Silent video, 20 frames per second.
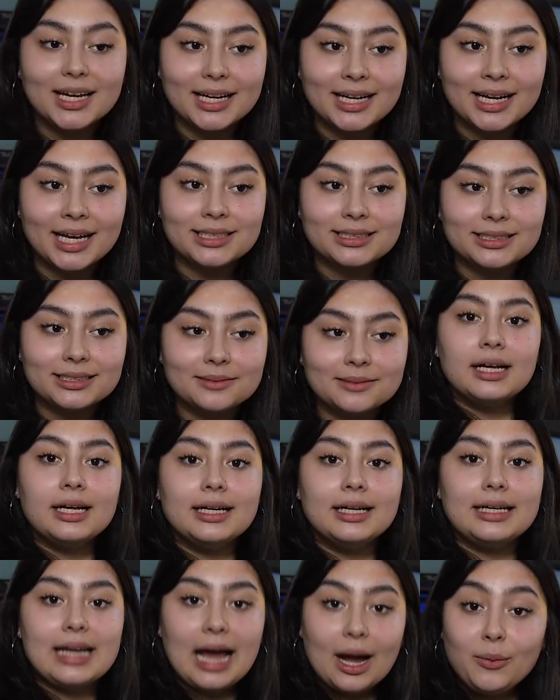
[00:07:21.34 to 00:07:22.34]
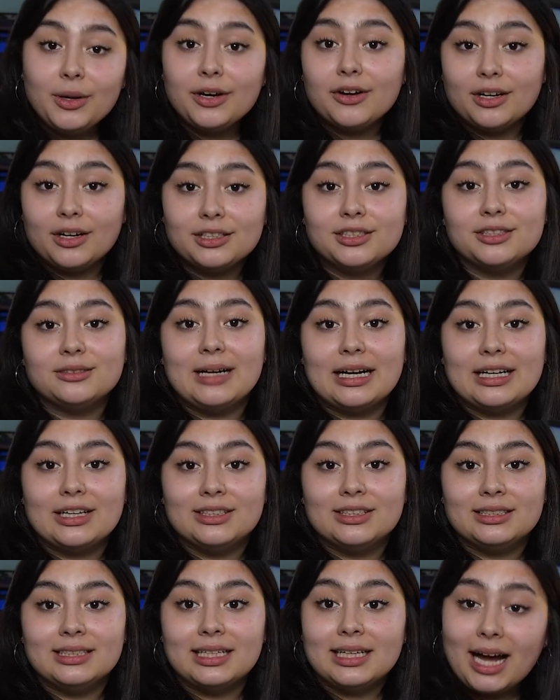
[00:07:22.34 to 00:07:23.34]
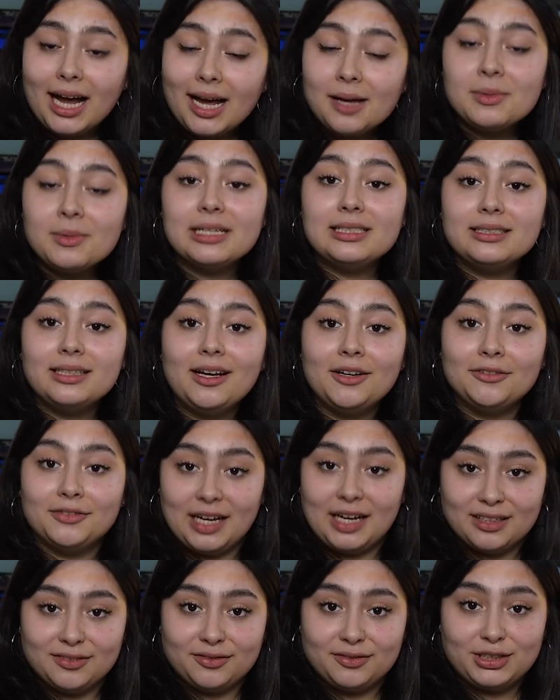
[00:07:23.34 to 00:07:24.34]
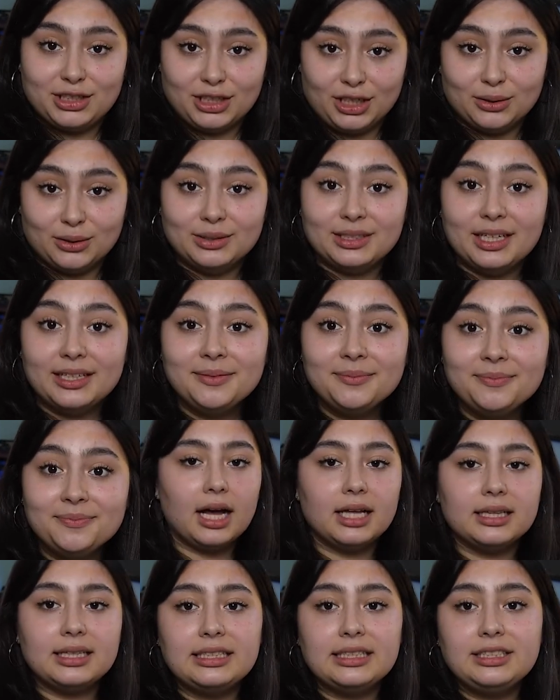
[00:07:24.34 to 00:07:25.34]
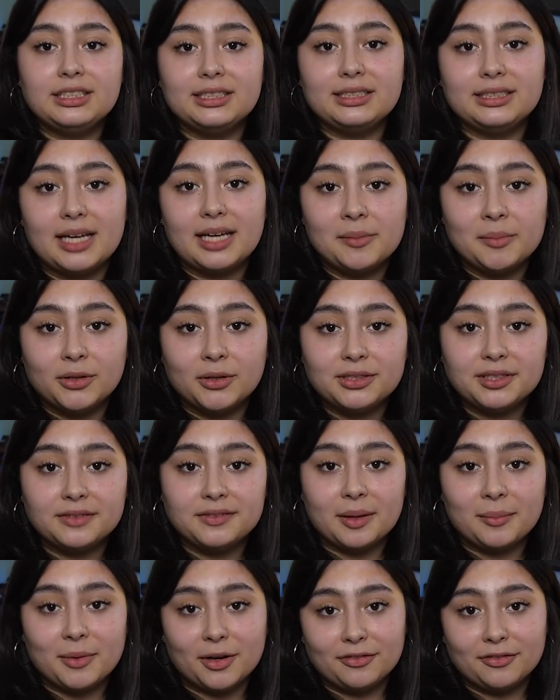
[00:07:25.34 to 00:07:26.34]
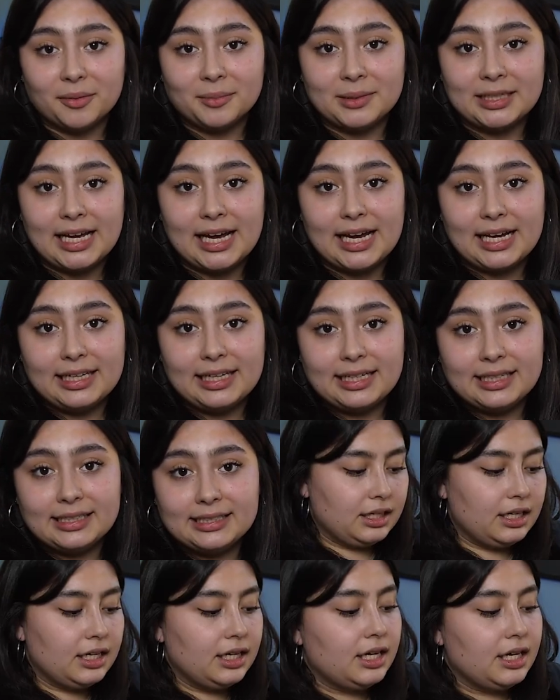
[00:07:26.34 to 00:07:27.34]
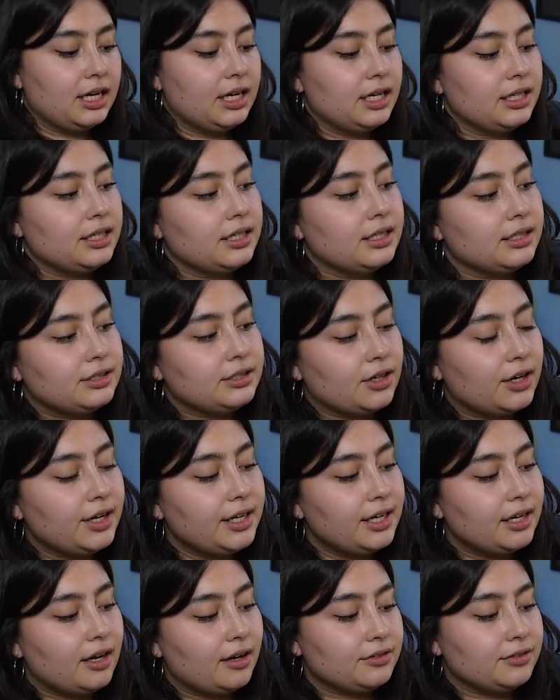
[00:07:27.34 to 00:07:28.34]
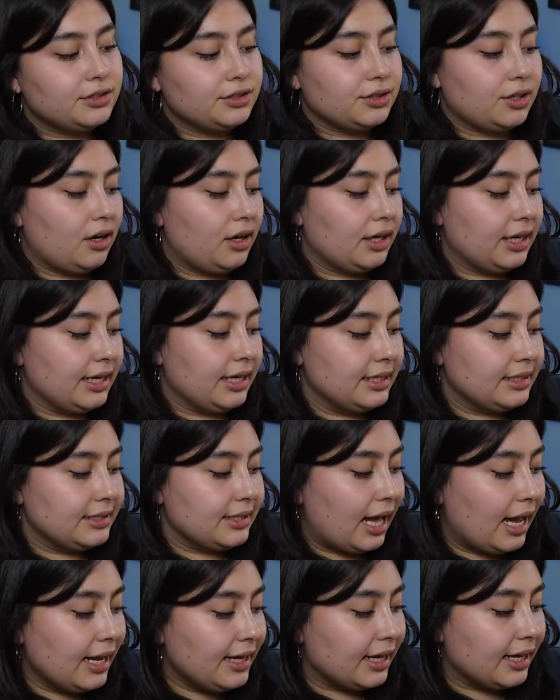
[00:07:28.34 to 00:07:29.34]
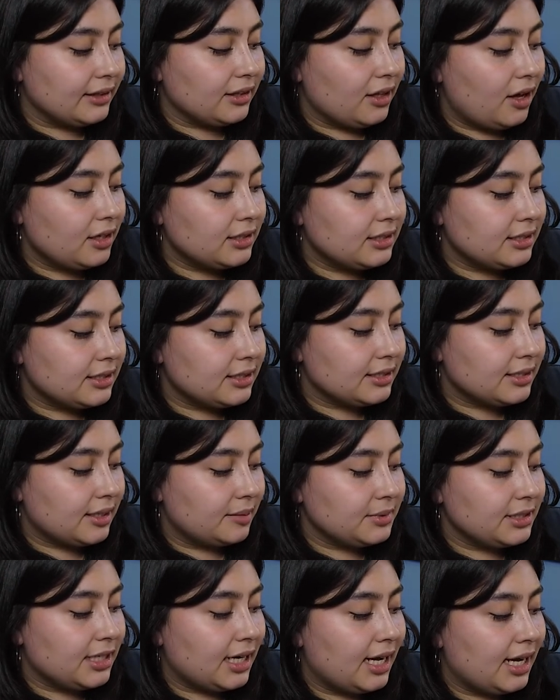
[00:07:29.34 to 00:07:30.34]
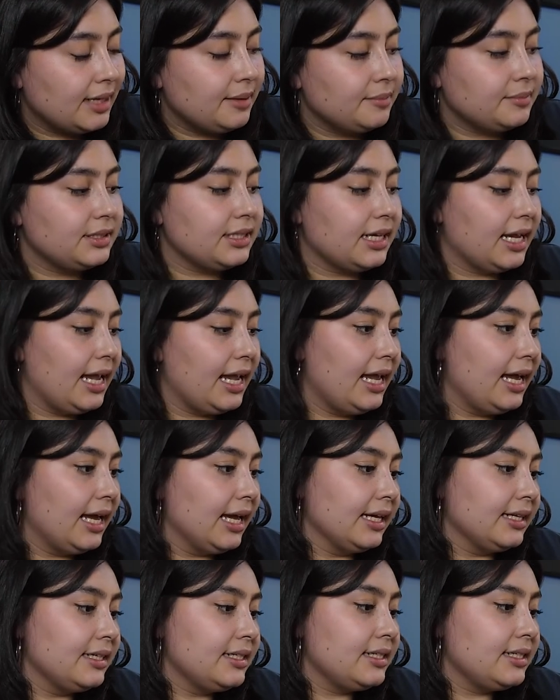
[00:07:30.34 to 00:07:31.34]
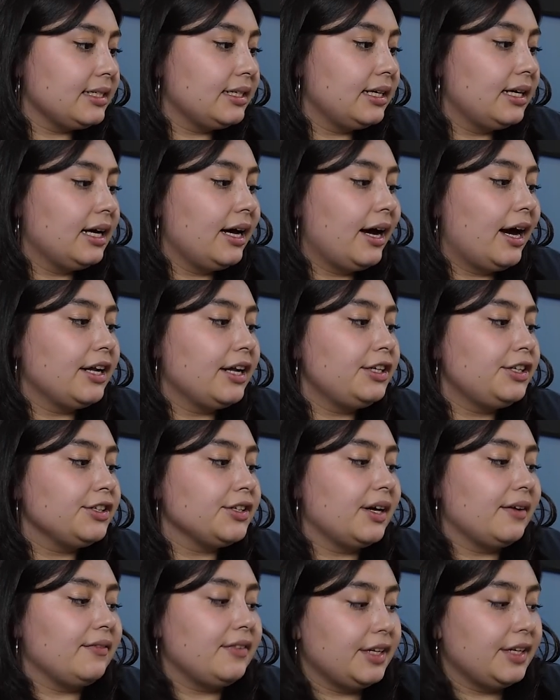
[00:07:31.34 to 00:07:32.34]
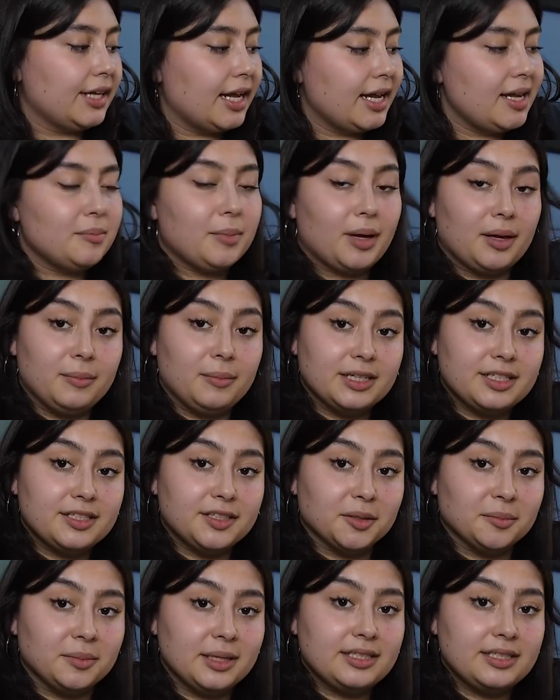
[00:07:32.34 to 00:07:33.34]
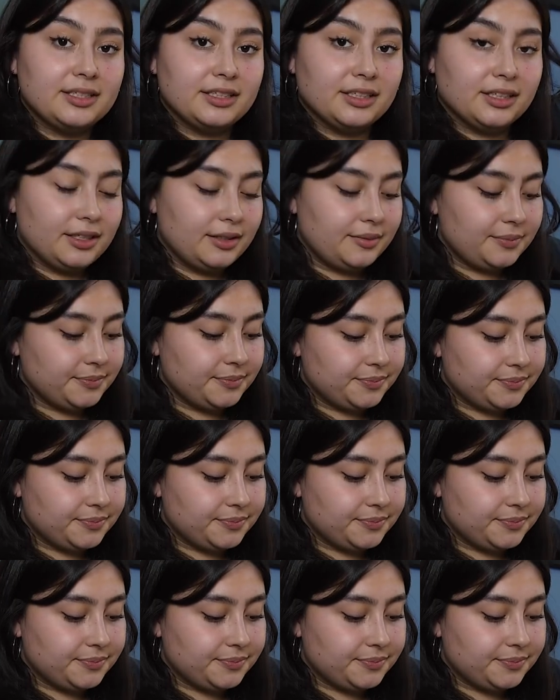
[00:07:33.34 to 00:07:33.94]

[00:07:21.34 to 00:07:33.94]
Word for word: Nice. Now we're onto the records that I myself have chosen. Let's just say most of them are from the eighties. Starting it off strong is I Get Lost Sometimes and Hunter of the Night by Mister Mister,